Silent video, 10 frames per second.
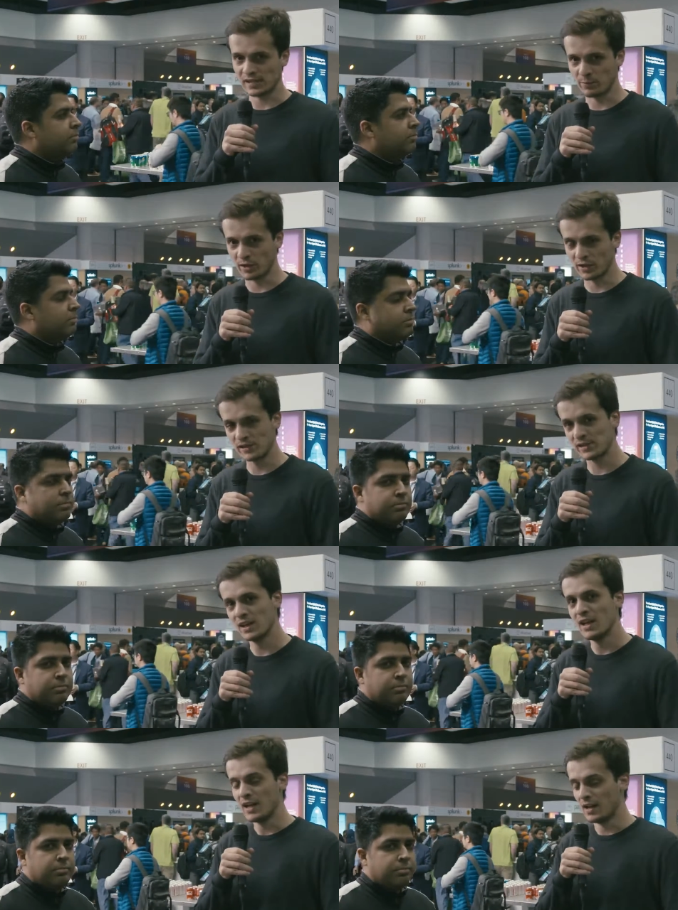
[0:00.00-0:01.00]
Speaker 1: experts,
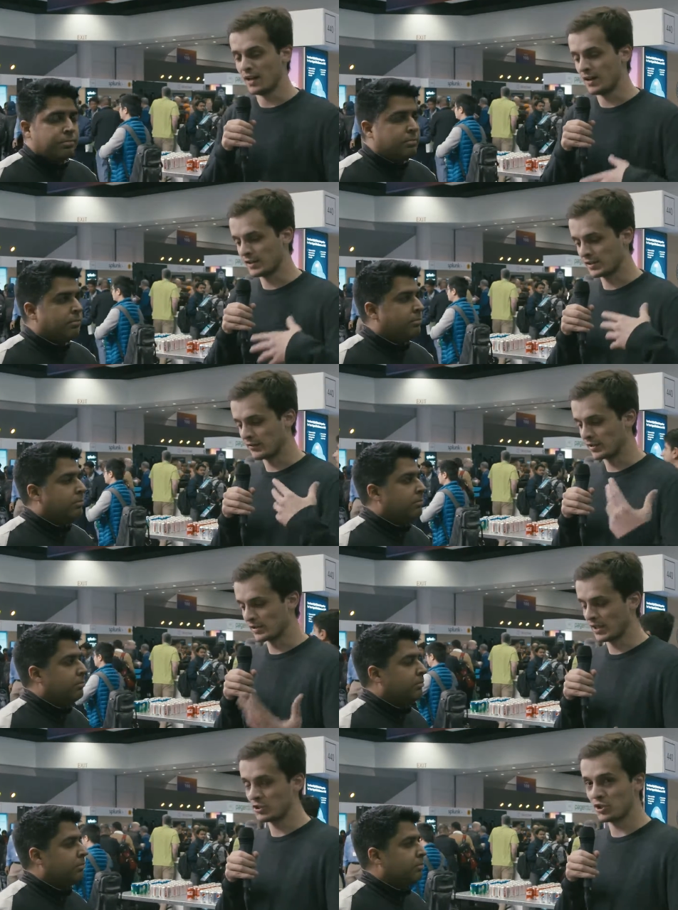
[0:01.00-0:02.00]
uh,
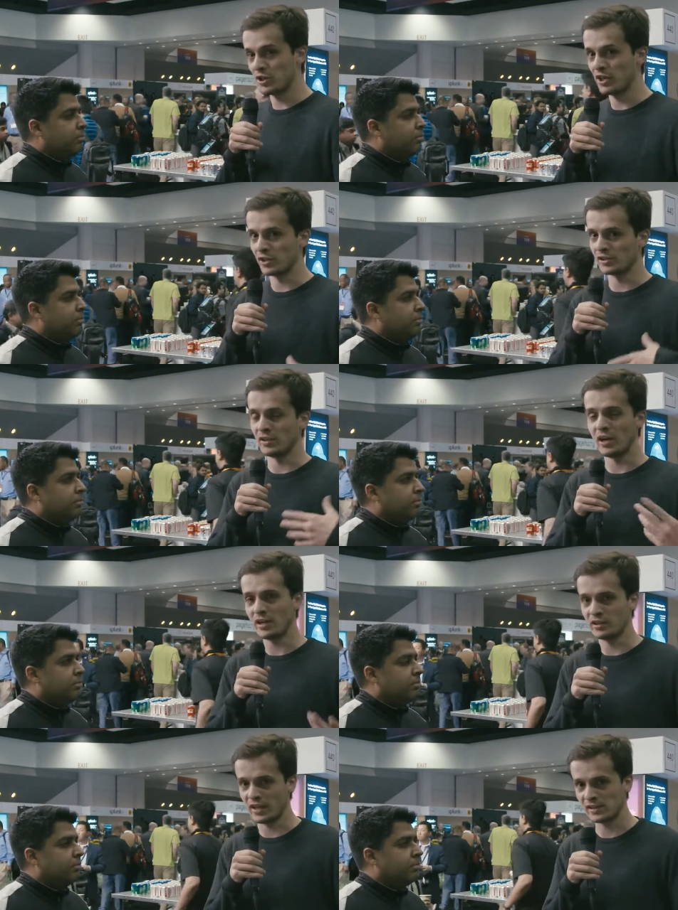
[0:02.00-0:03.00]
serverless engineers, and
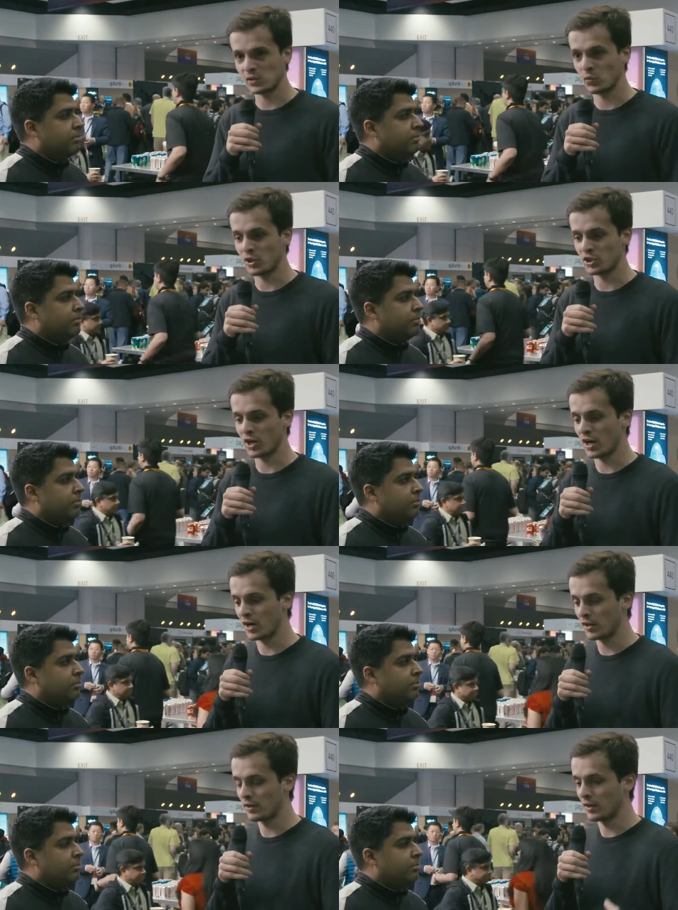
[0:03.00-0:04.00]
architects, which
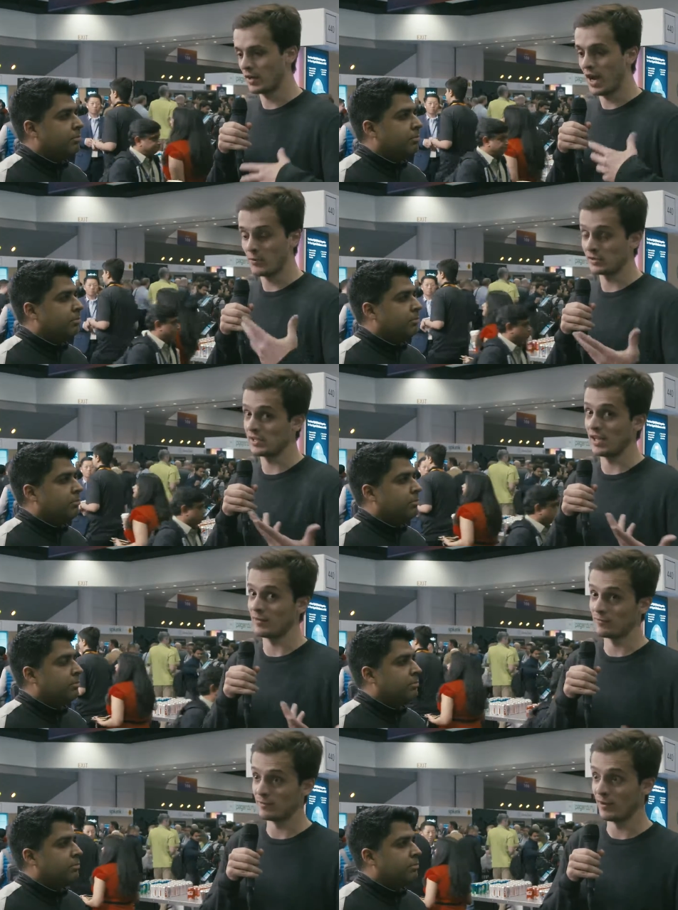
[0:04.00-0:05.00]
are, uh, I would
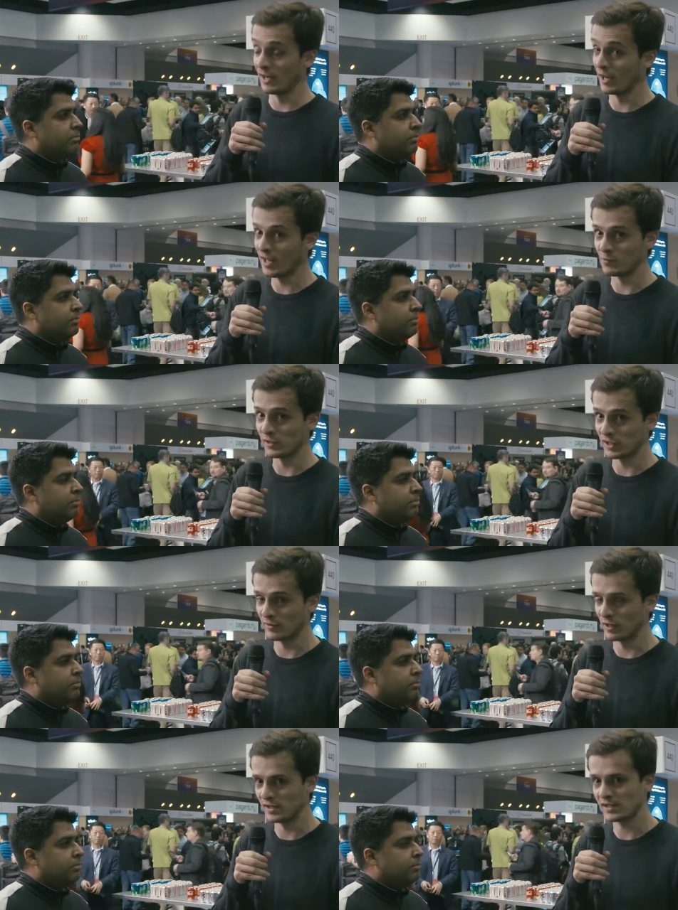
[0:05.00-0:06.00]
say, in love with
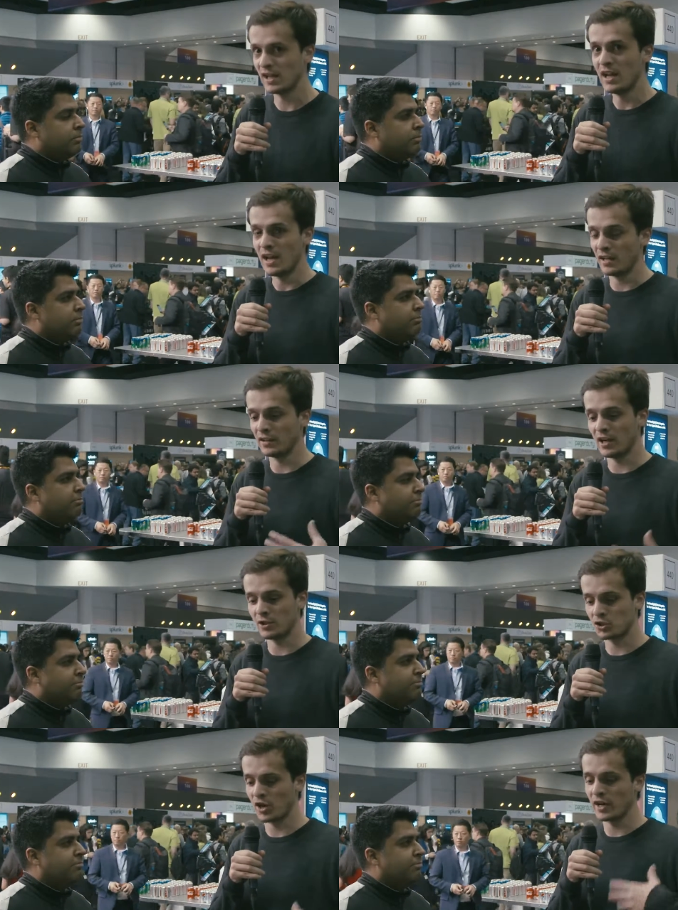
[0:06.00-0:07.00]
serverless, and they
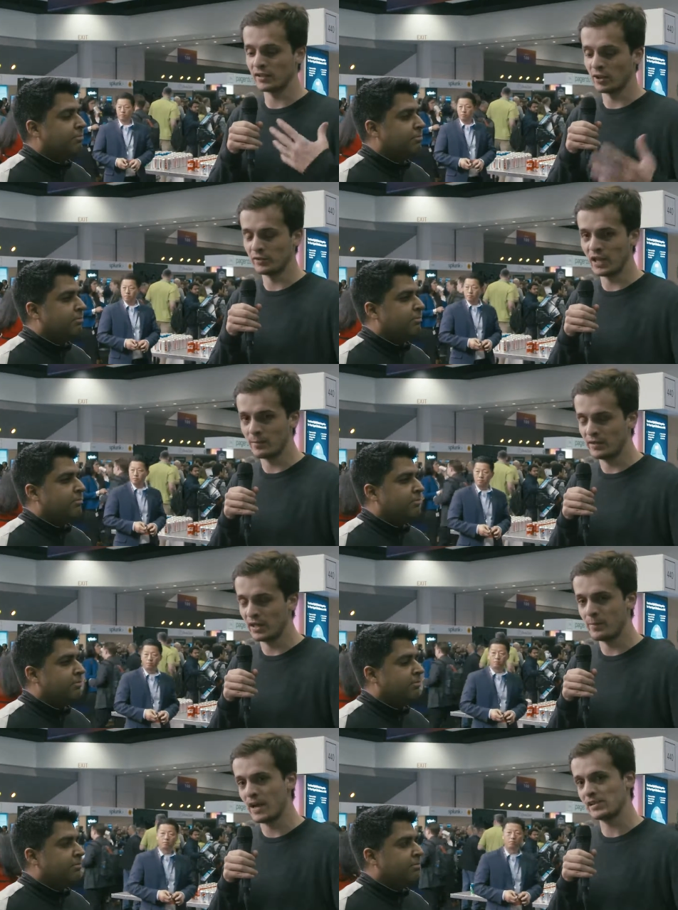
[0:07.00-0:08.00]
are trying
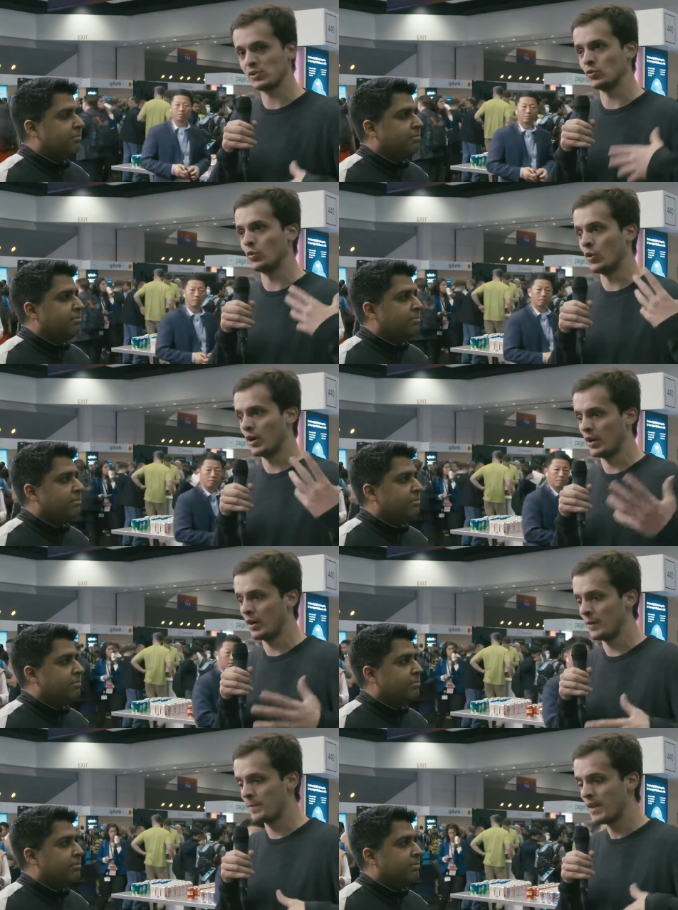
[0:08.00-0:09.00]
their best to
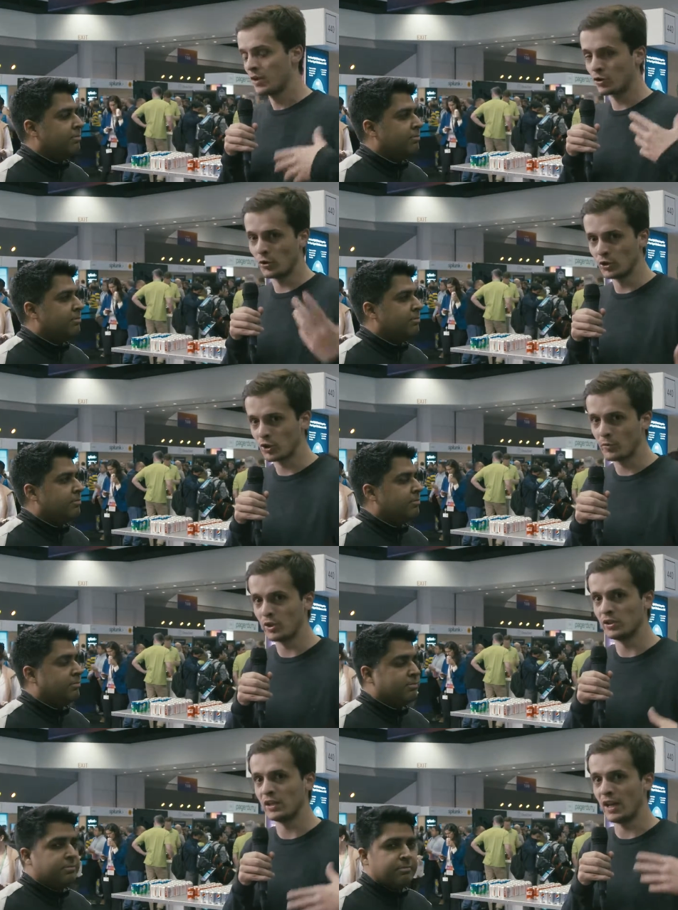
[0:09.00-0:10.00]
um, grow the
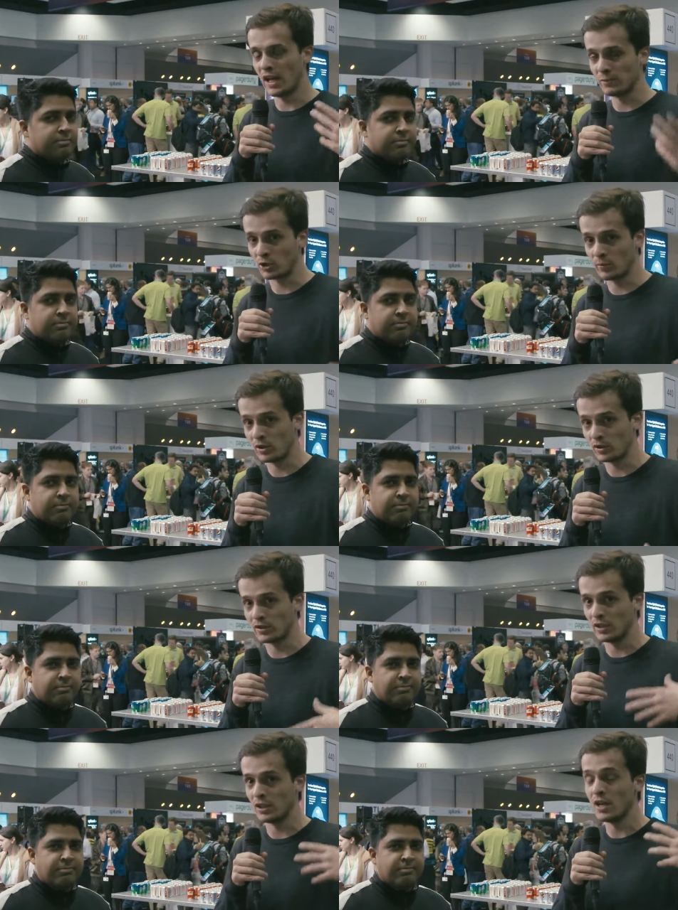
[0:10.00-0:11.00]
community and help the
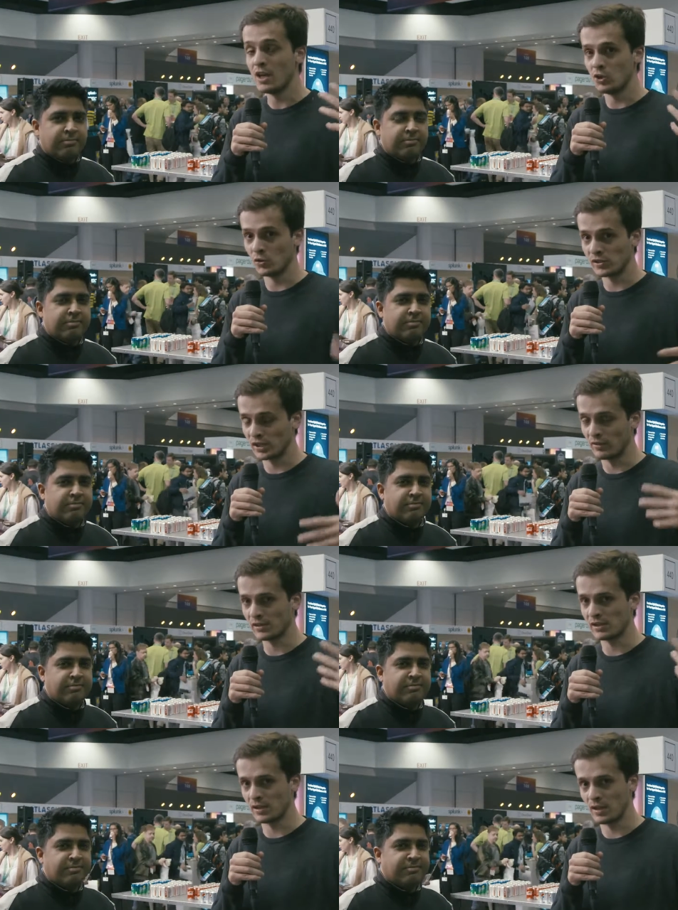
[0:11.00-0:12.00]
community use
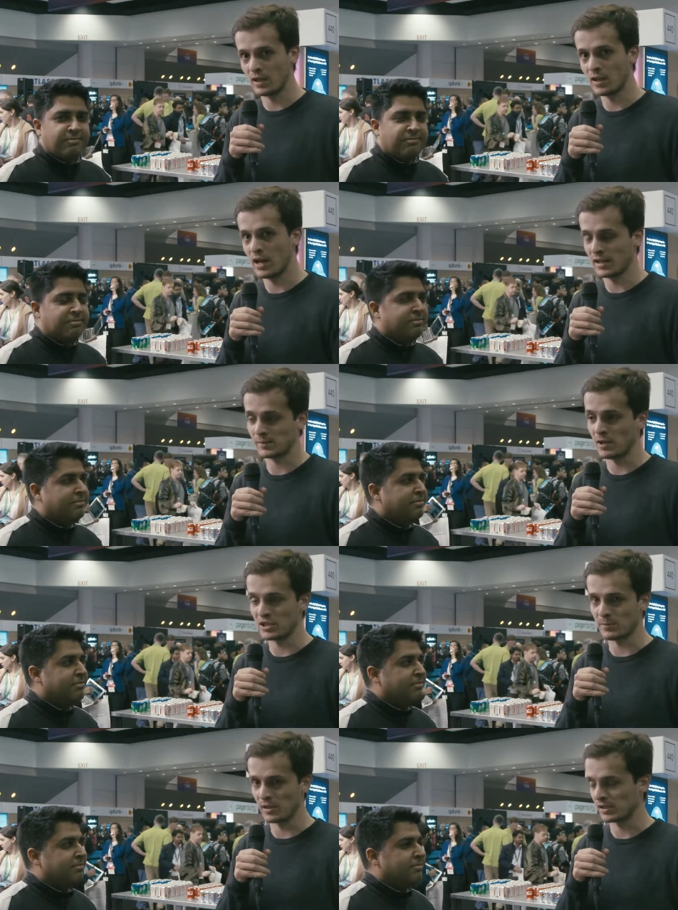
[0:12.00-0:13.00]
serverless uh, as
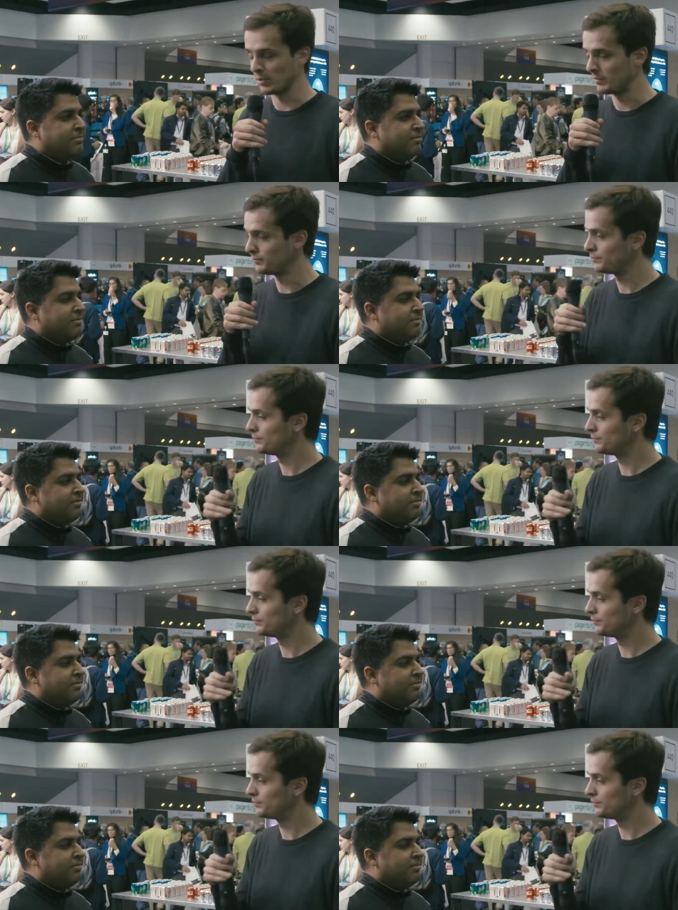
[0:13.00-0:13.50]
much as possible.